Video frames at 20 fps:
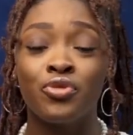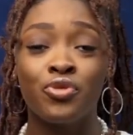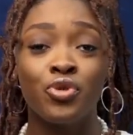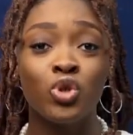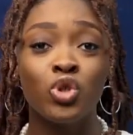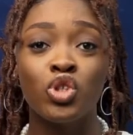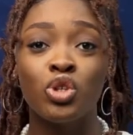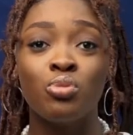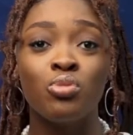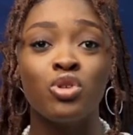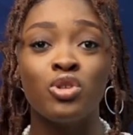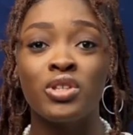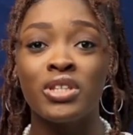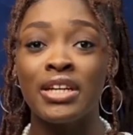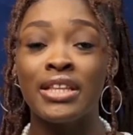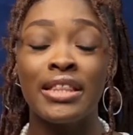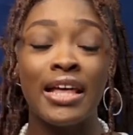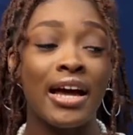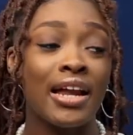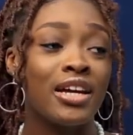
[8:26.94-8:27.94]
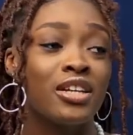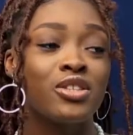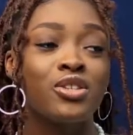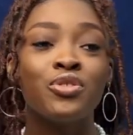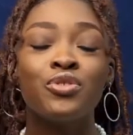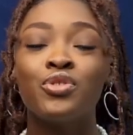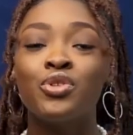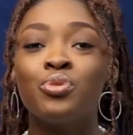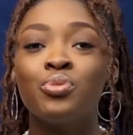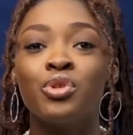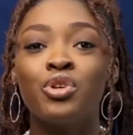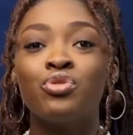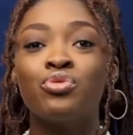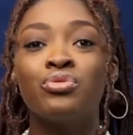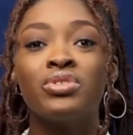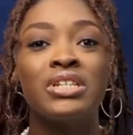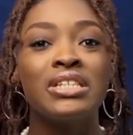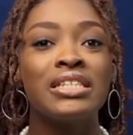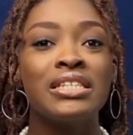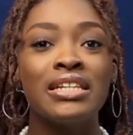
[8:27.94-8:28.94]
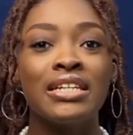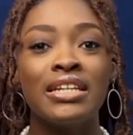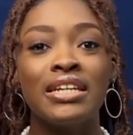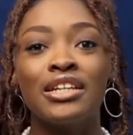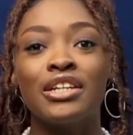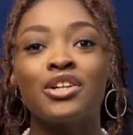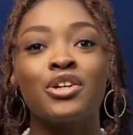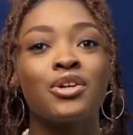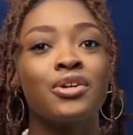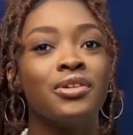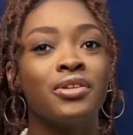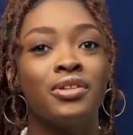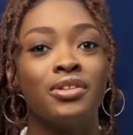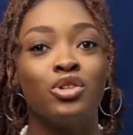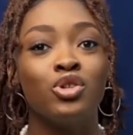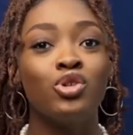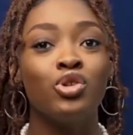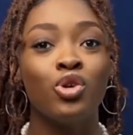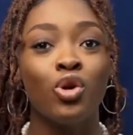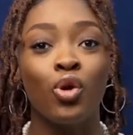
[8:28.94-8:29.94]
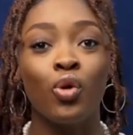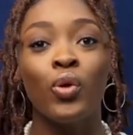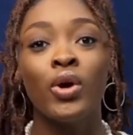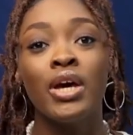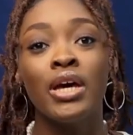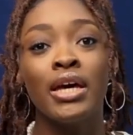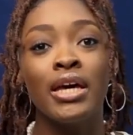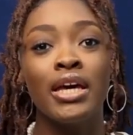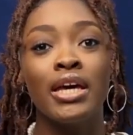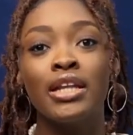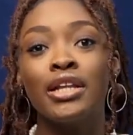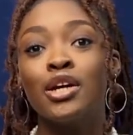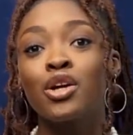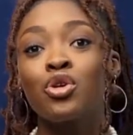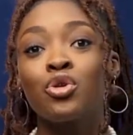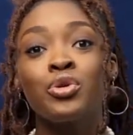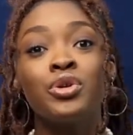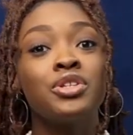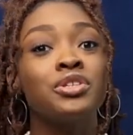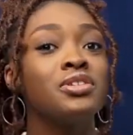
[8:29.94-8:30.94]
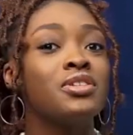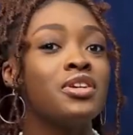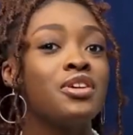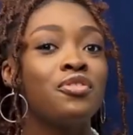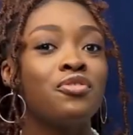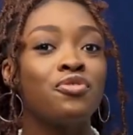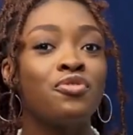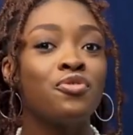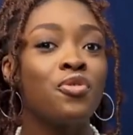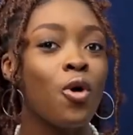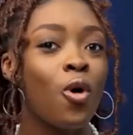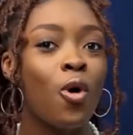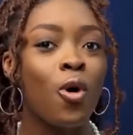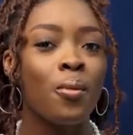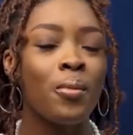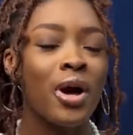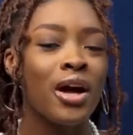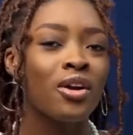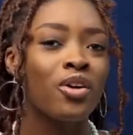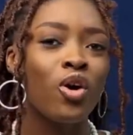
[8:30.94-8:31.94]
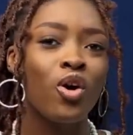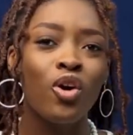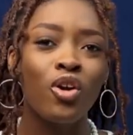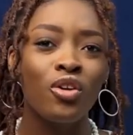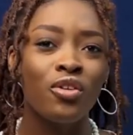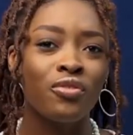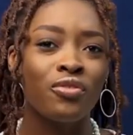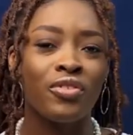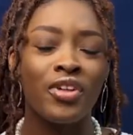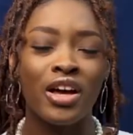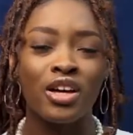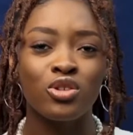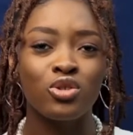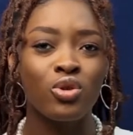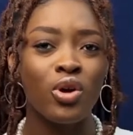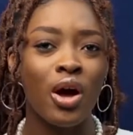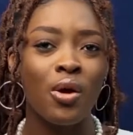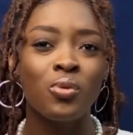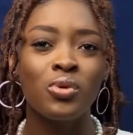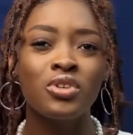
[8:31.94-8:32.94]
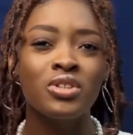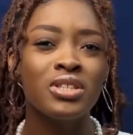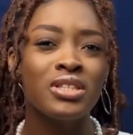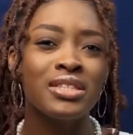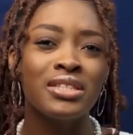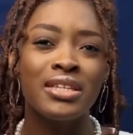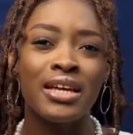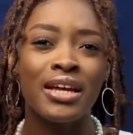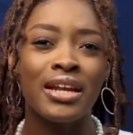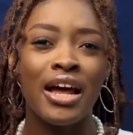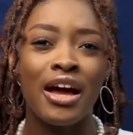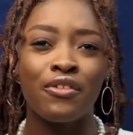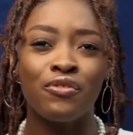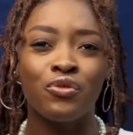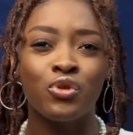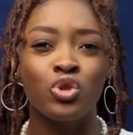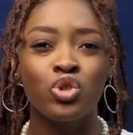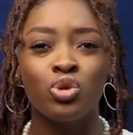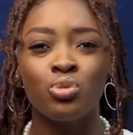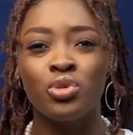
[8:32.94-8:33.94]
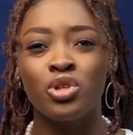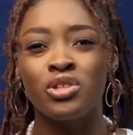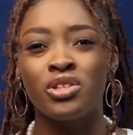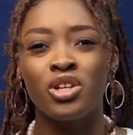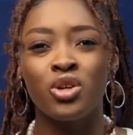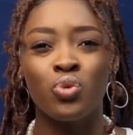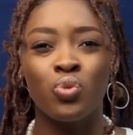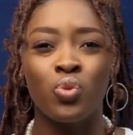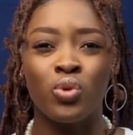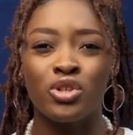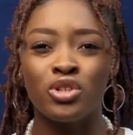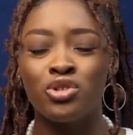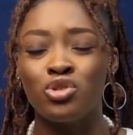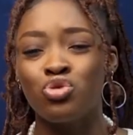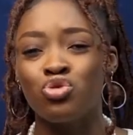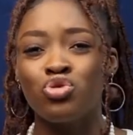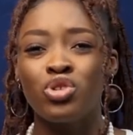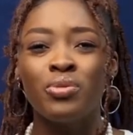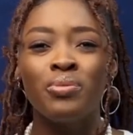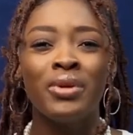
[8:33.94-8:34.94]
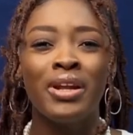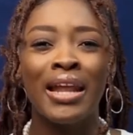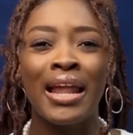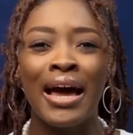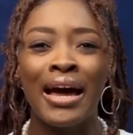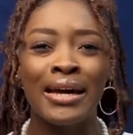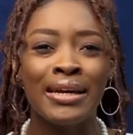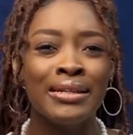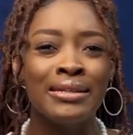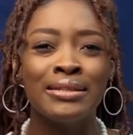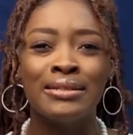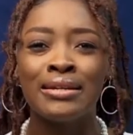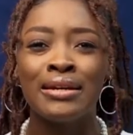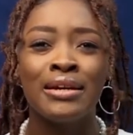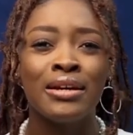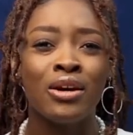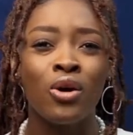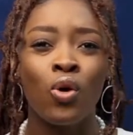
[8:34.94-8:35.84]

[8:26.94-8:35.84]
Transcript: FUJI music that has even been written in you know, in a Christian form and all of that. So I wouldn't say that FUJI music was streamlined